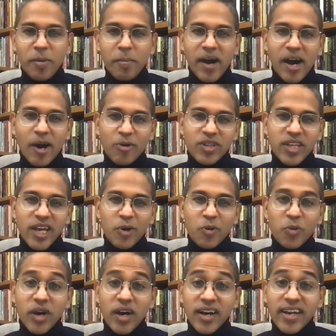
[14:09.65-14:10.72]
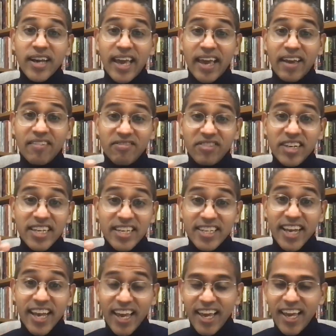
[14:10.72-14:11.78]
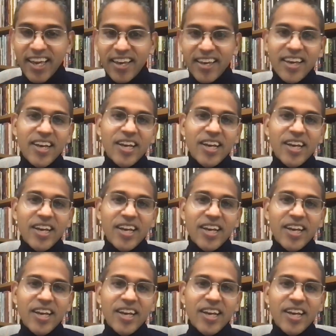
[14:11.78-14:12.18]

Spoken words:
about their work every day.